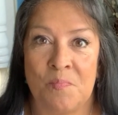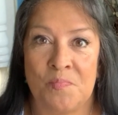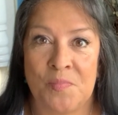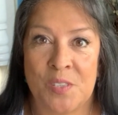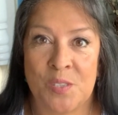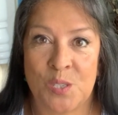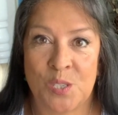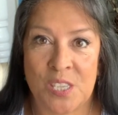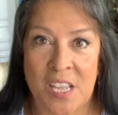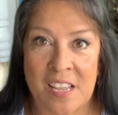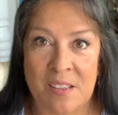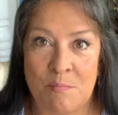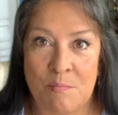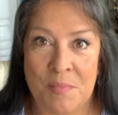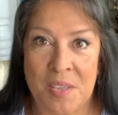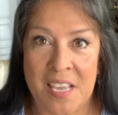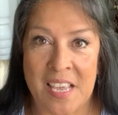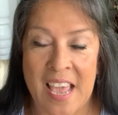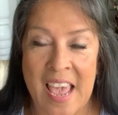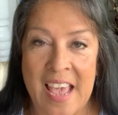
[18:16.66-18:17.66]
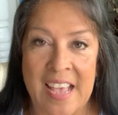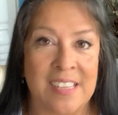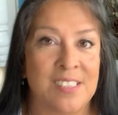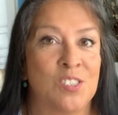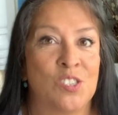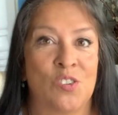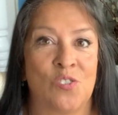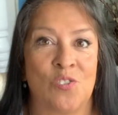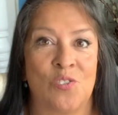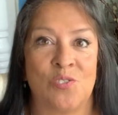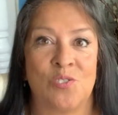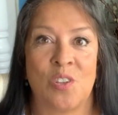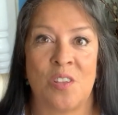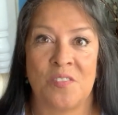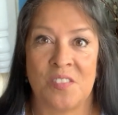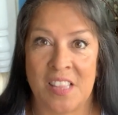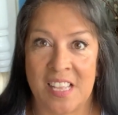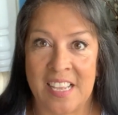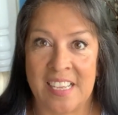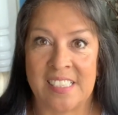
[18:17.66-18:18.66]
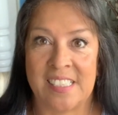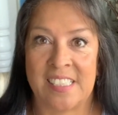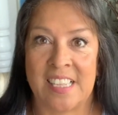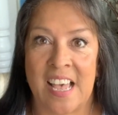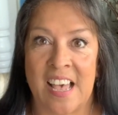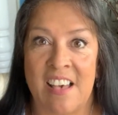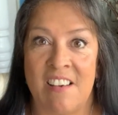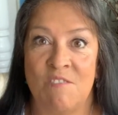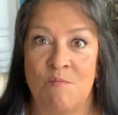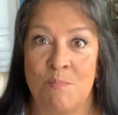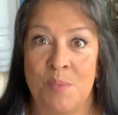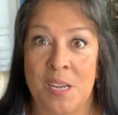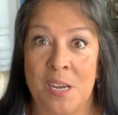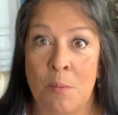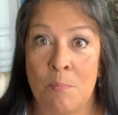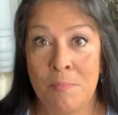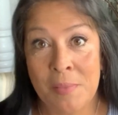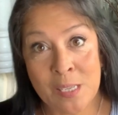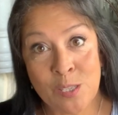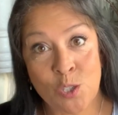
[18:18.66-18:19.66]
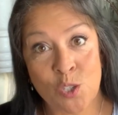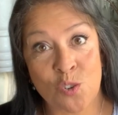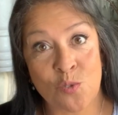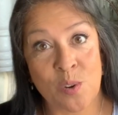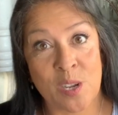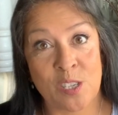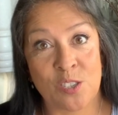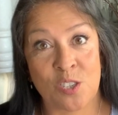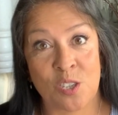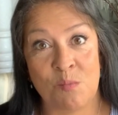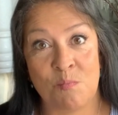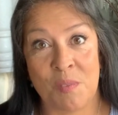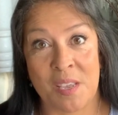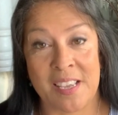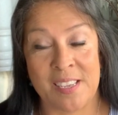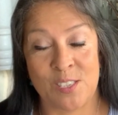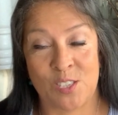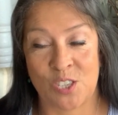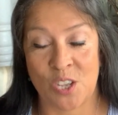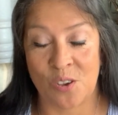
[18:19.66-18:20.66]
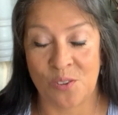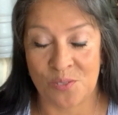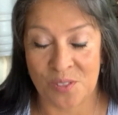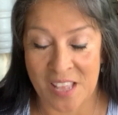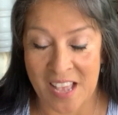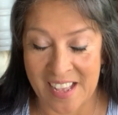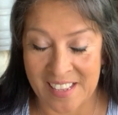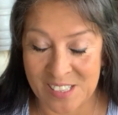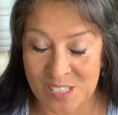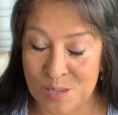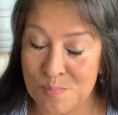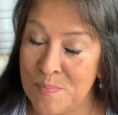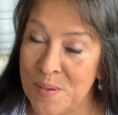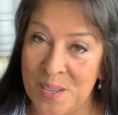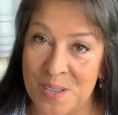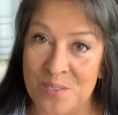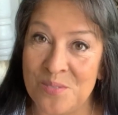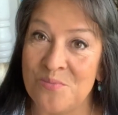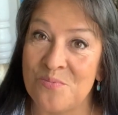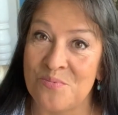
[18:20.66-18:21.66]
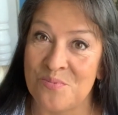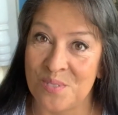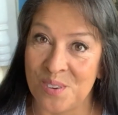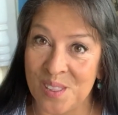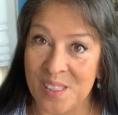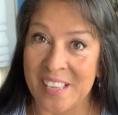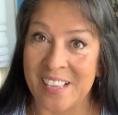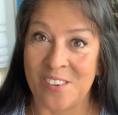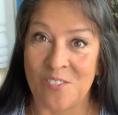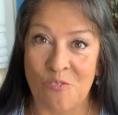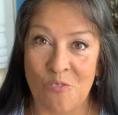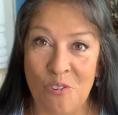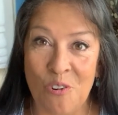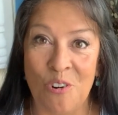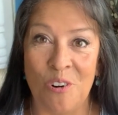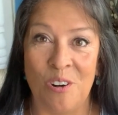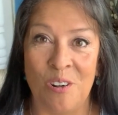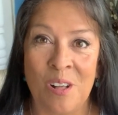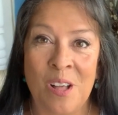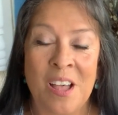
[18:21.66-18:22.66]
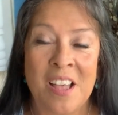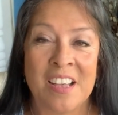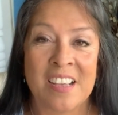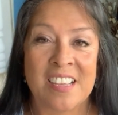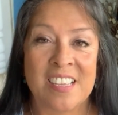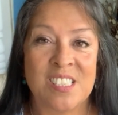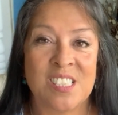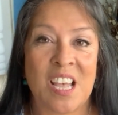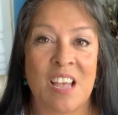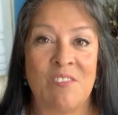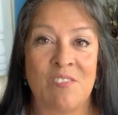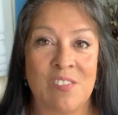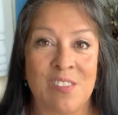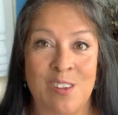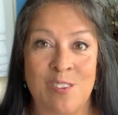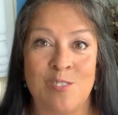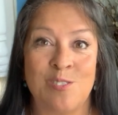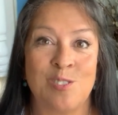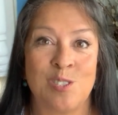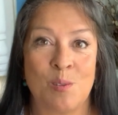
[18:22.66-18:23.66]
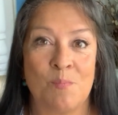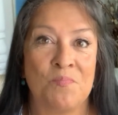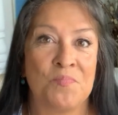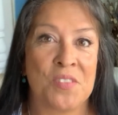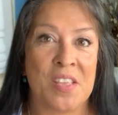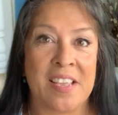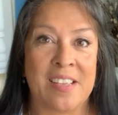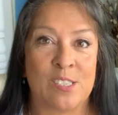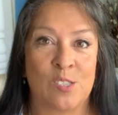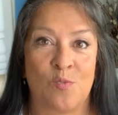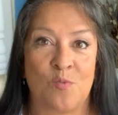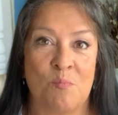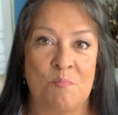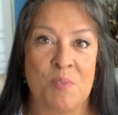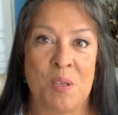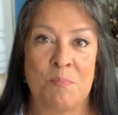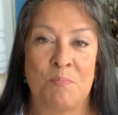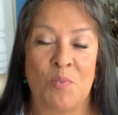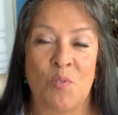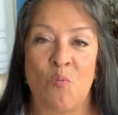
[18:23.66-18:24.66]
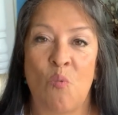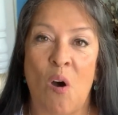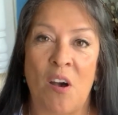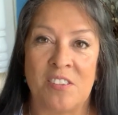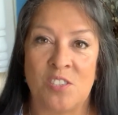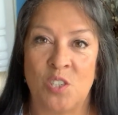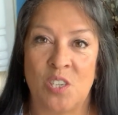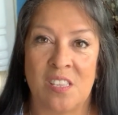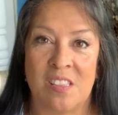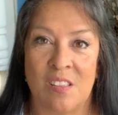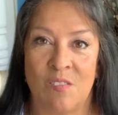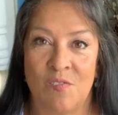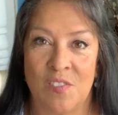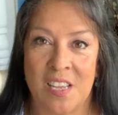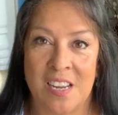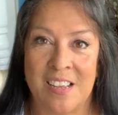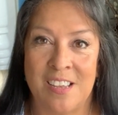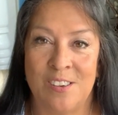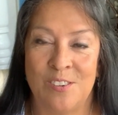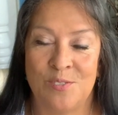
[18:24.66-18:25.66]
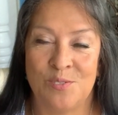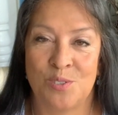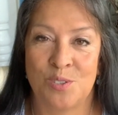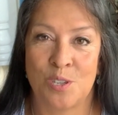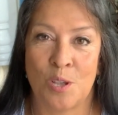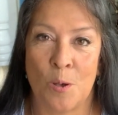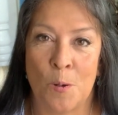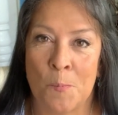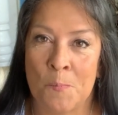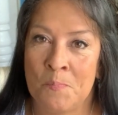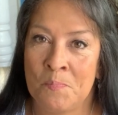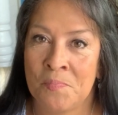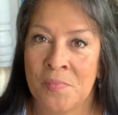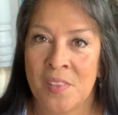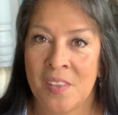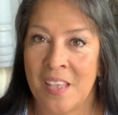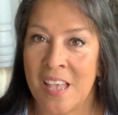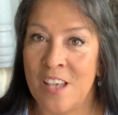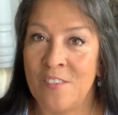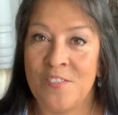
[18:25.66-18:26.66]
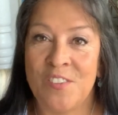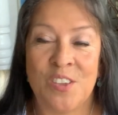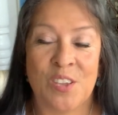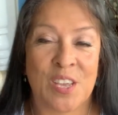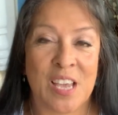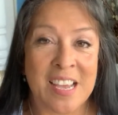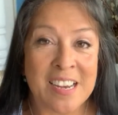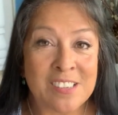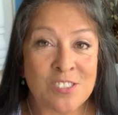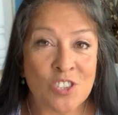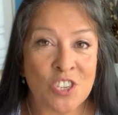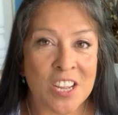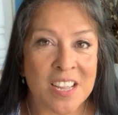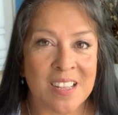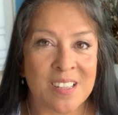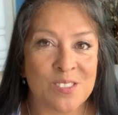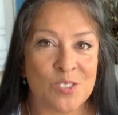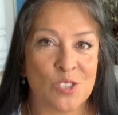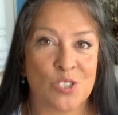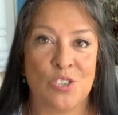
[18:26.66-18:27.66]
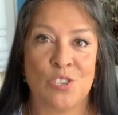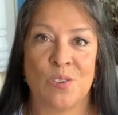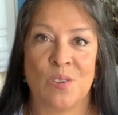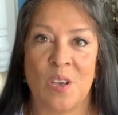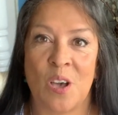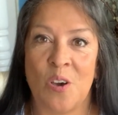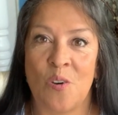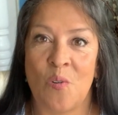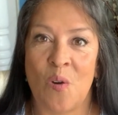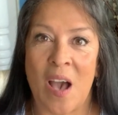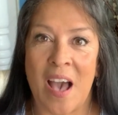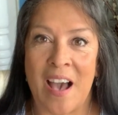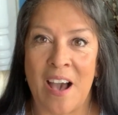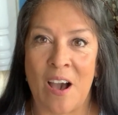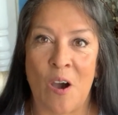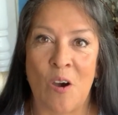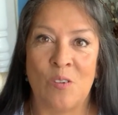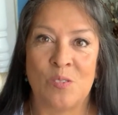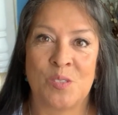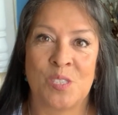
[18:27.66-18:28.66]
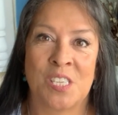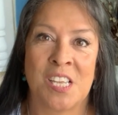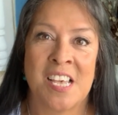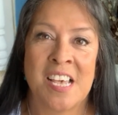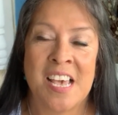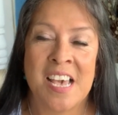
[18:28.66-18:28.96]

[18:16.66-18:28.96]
send me answers on things that have been a mystery to me. So that's been really cool because I've learned some things from people watching the videos. So if you get a chance to go out